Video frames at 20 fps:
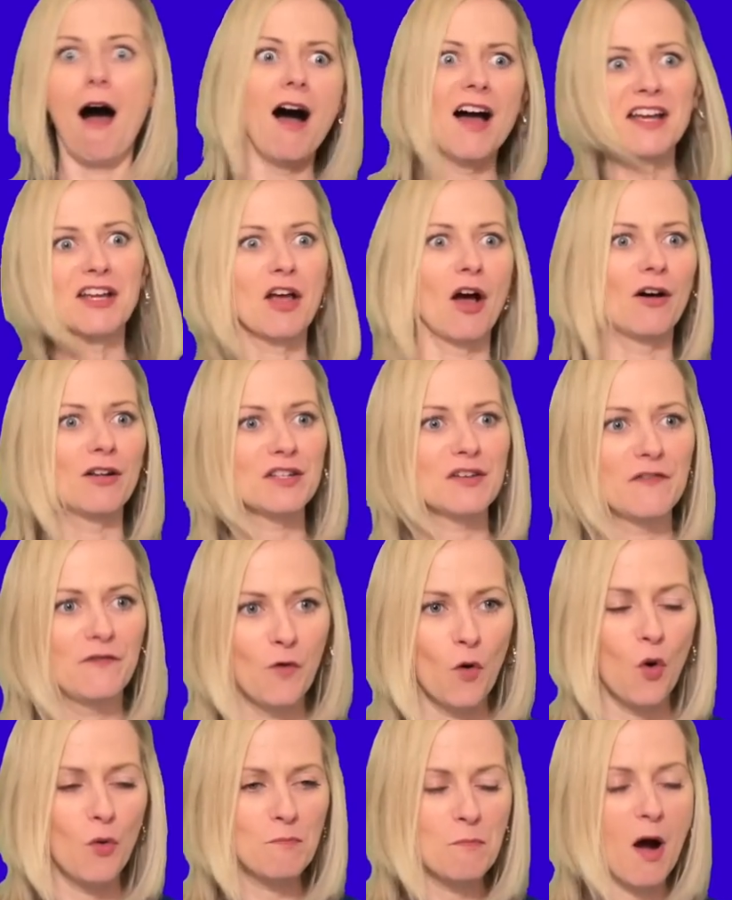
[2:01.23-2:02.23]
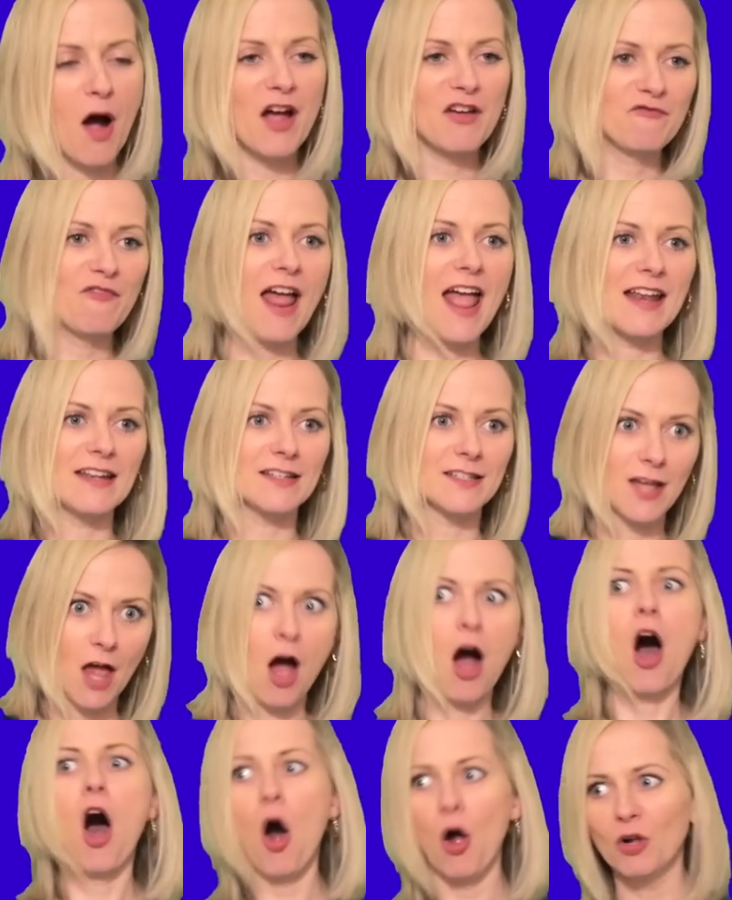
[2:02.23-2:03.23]
I can't afford my rent.
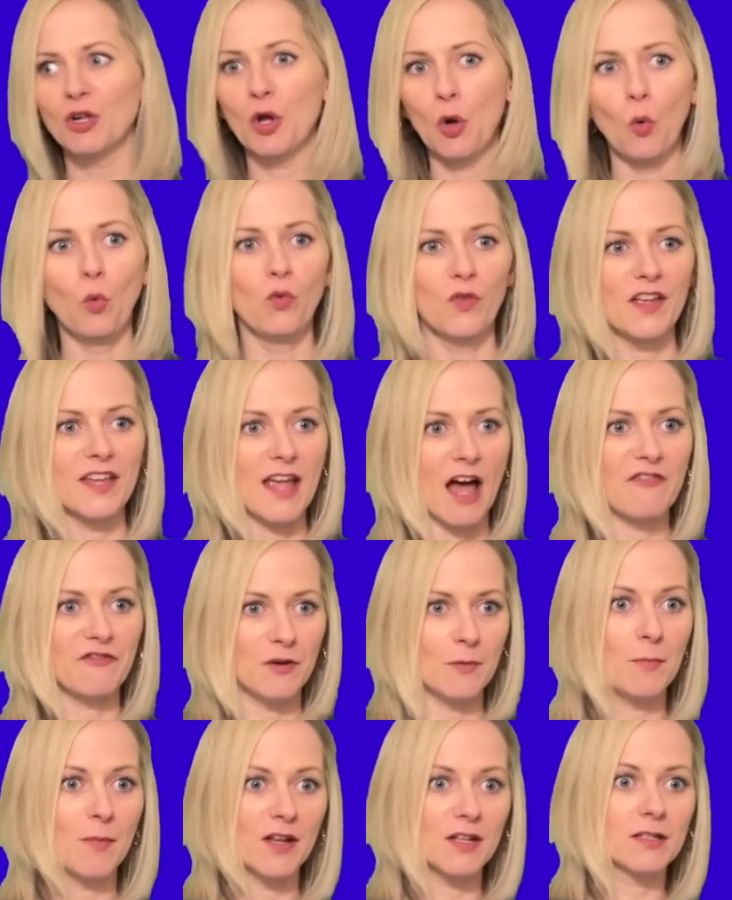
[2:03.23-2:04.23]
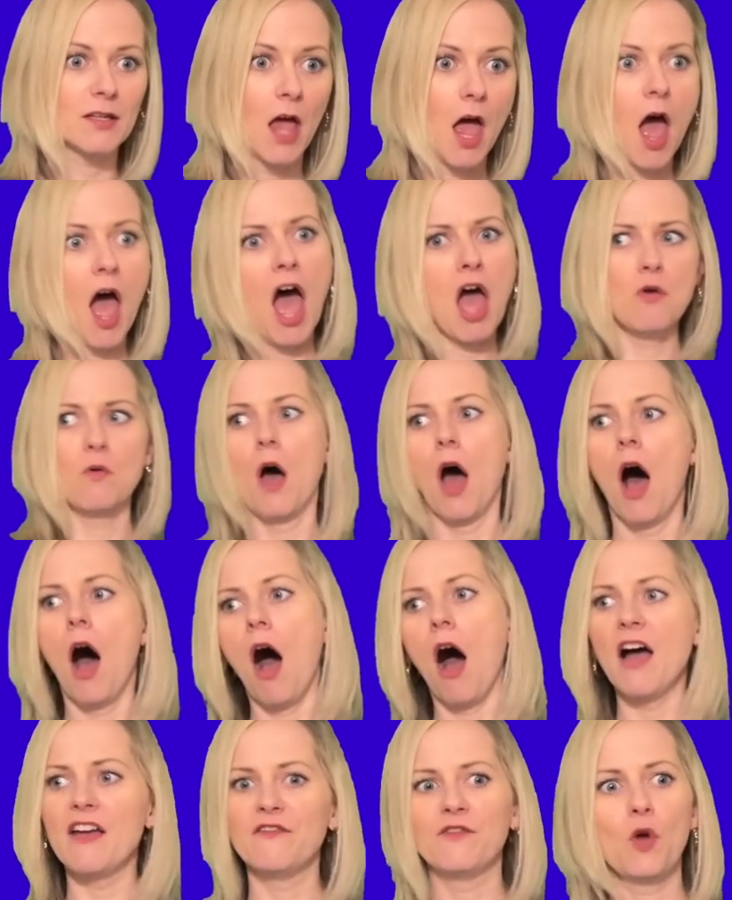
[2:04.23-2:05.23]
I'll call the government. Oh,
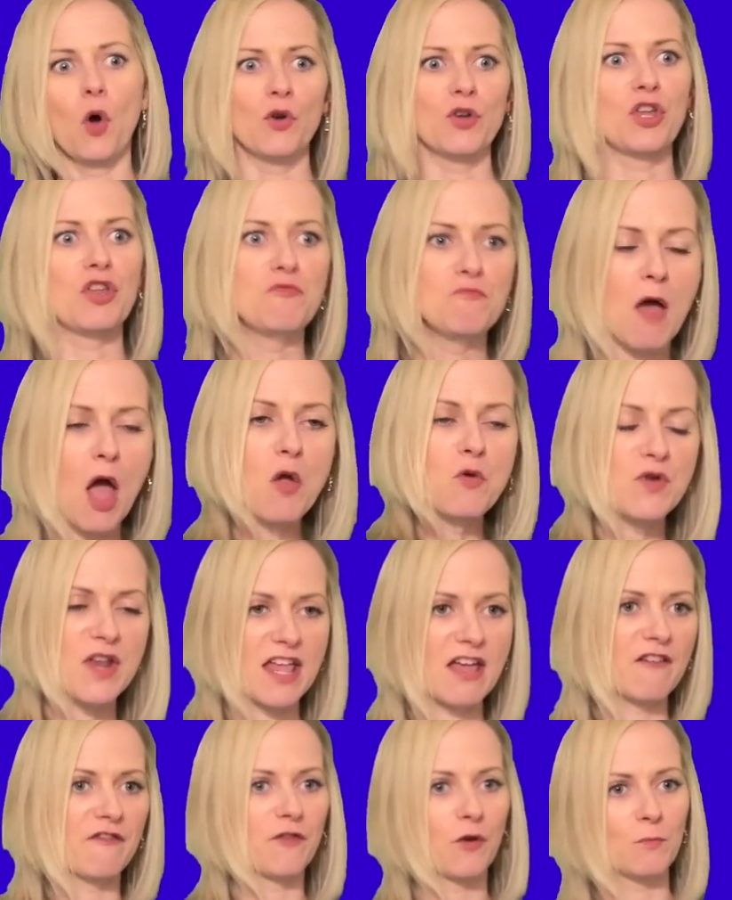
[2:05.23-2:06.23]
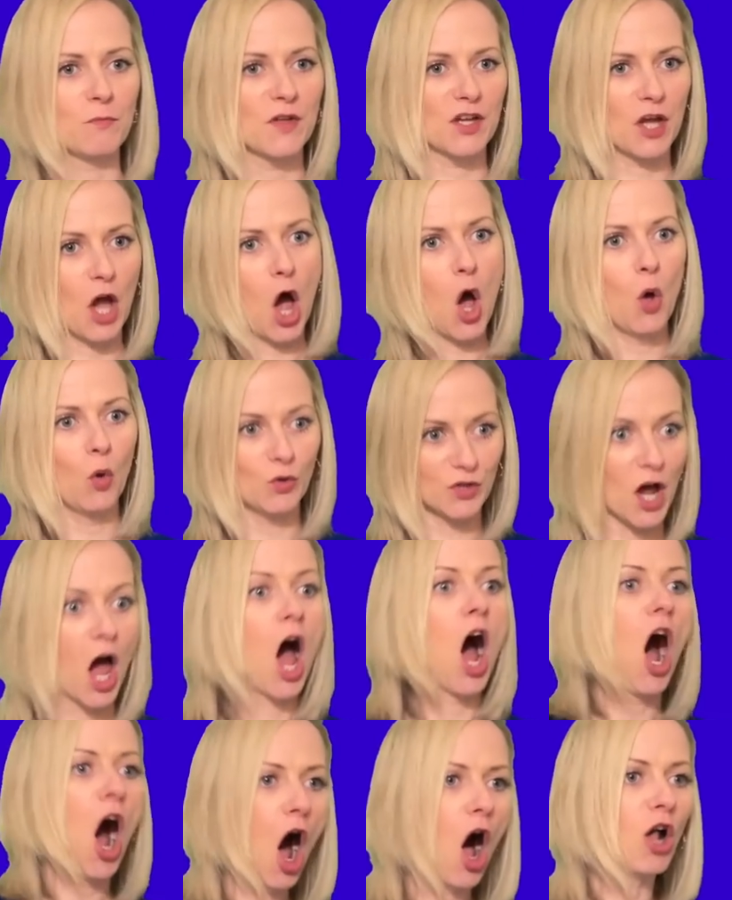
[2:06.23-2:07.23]
I've got pneumonia from the cold.
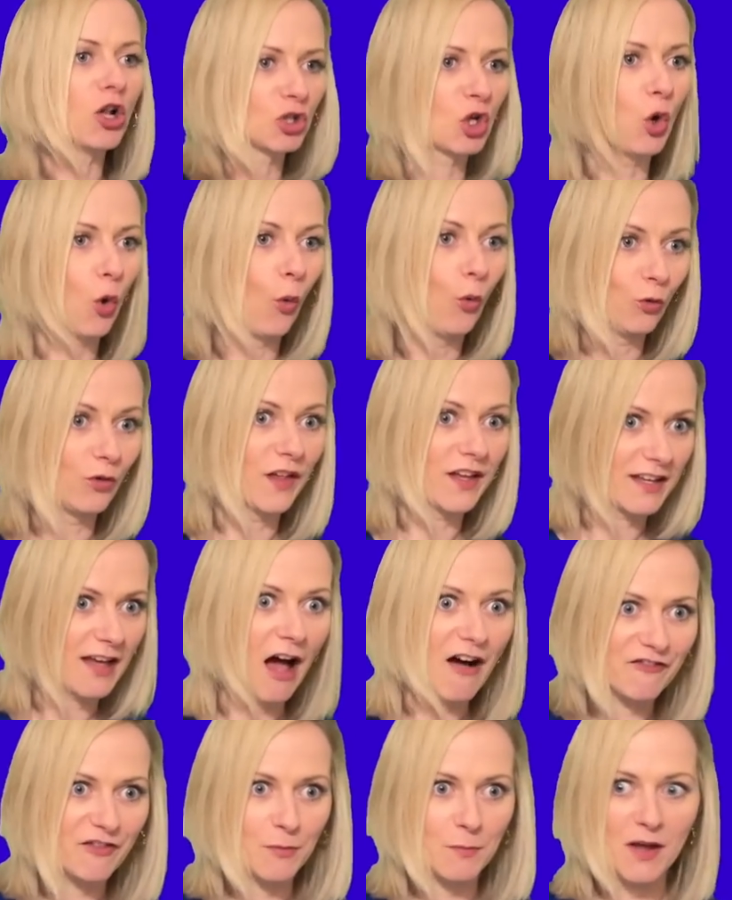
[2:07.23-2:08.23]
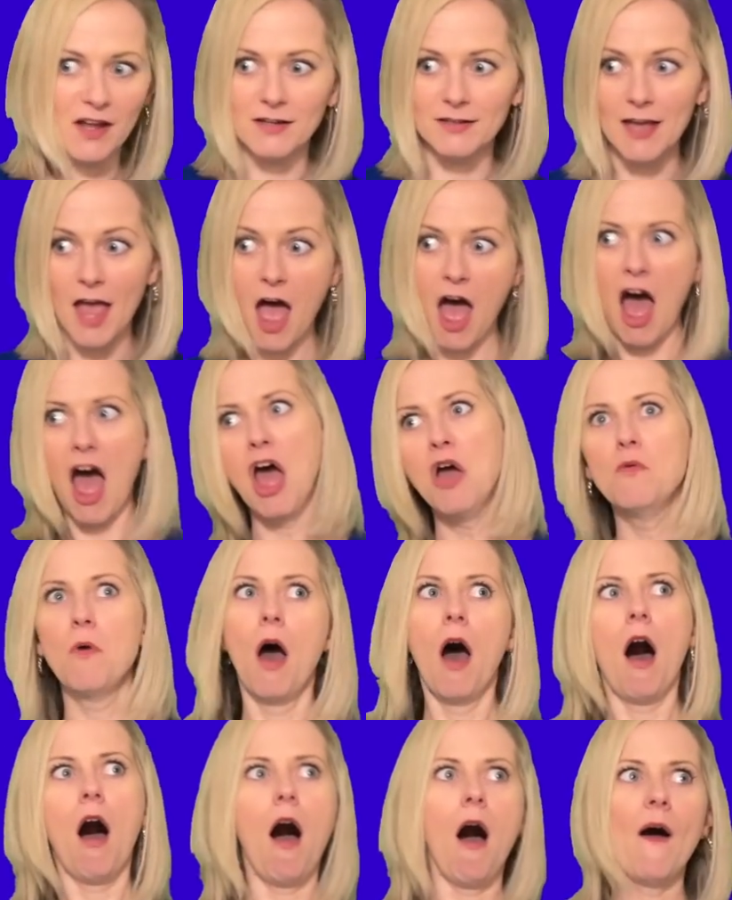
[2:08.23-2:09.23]
I'll call the government. Oh,
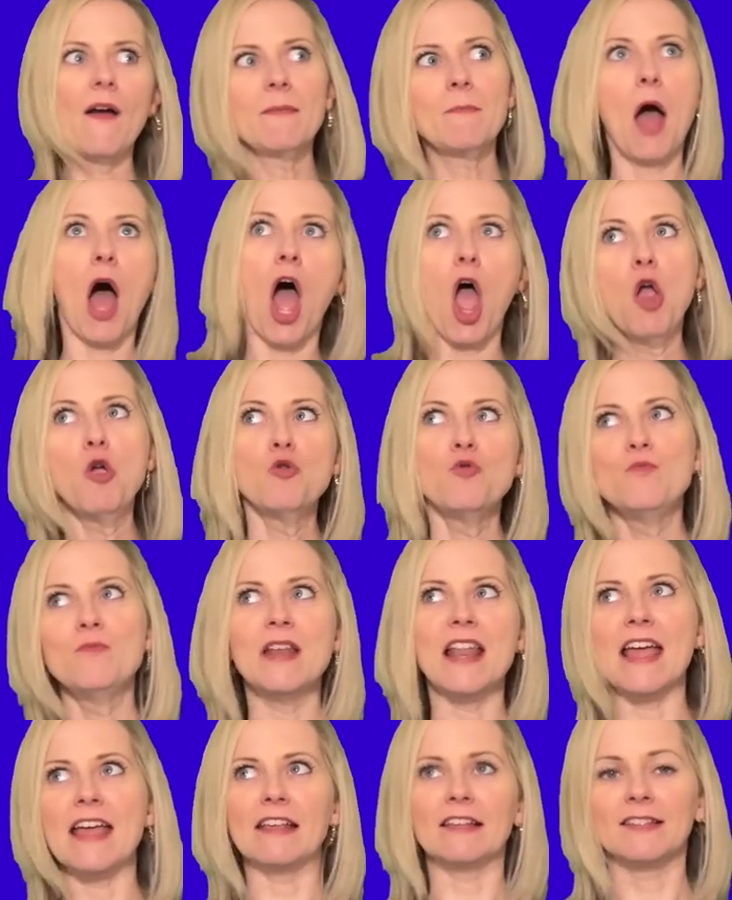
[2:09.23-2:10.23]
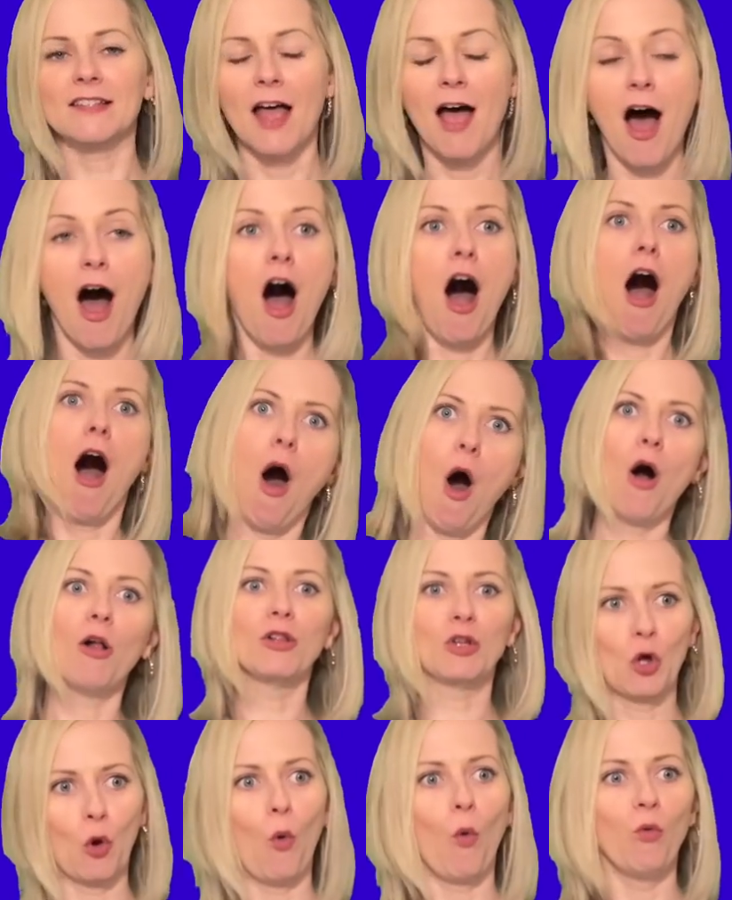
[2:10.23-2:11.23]
I'm homeless. I'll
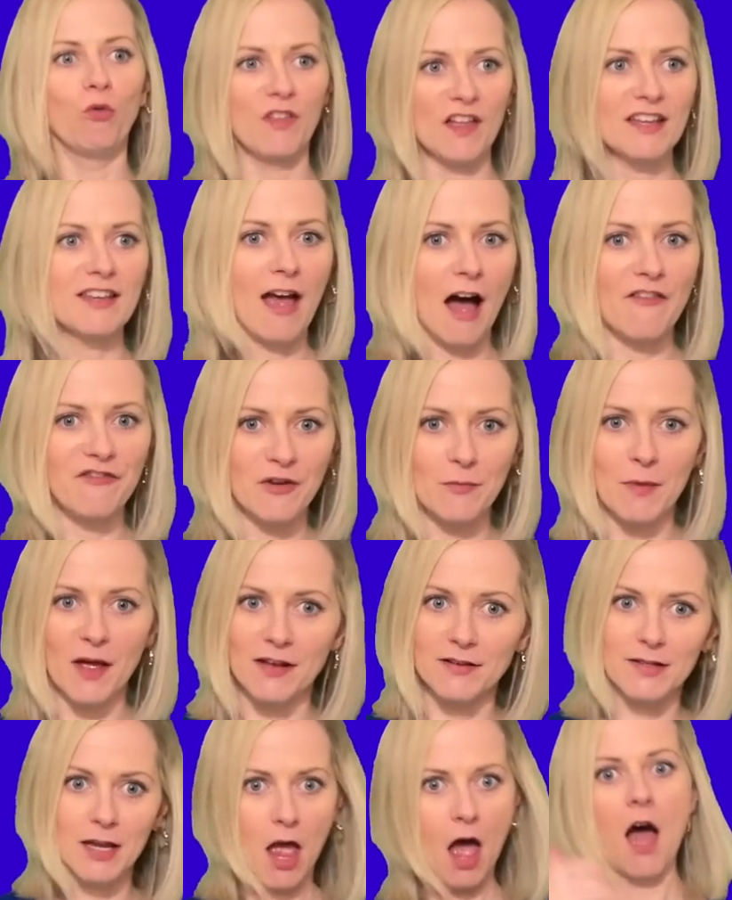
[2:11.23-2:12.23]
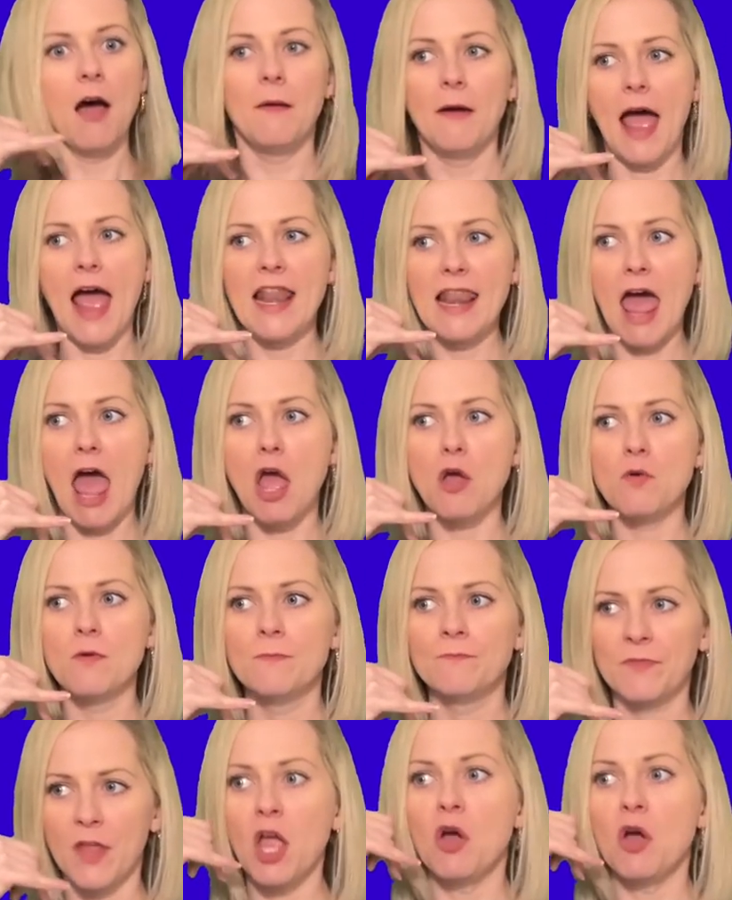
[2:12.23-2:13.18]
call the government. Hello,